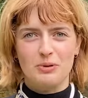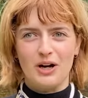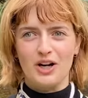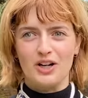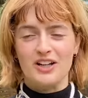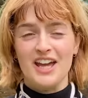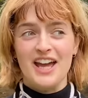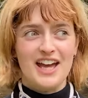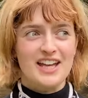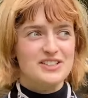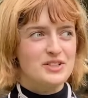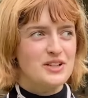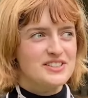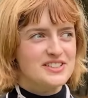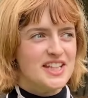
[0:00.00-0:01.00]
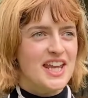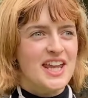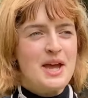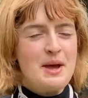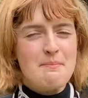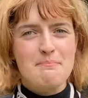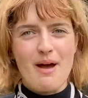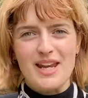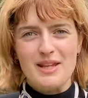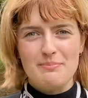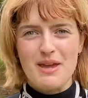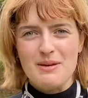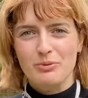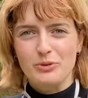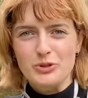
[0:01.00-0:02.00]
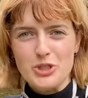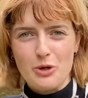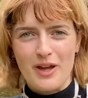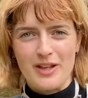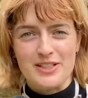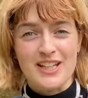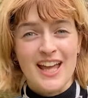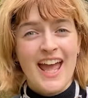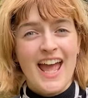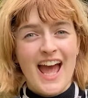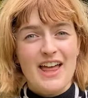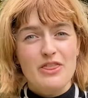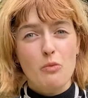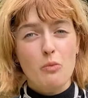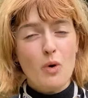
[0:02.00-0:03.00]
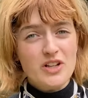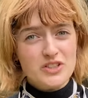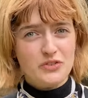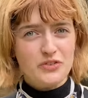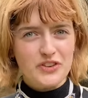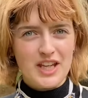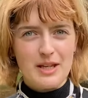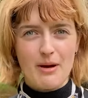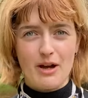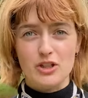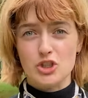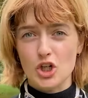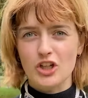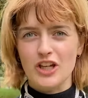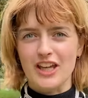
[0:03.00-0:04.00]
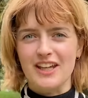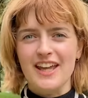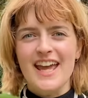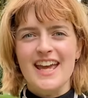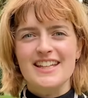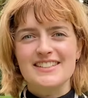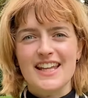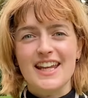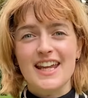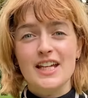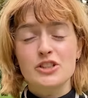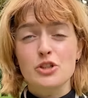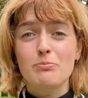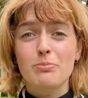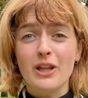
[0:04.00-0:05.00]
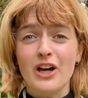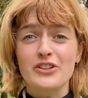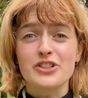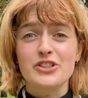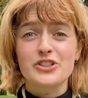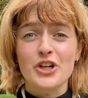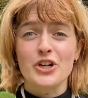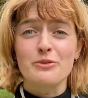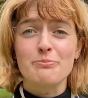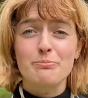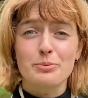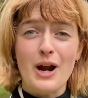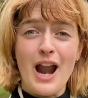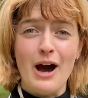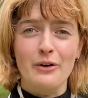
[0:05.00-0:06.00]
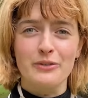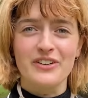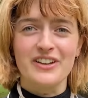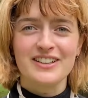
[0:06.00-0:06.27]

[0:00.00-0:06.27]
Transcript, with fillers: Park. As you can see, many people do it. And the wonderful thing about jogging is that it gets your blood to turn brown.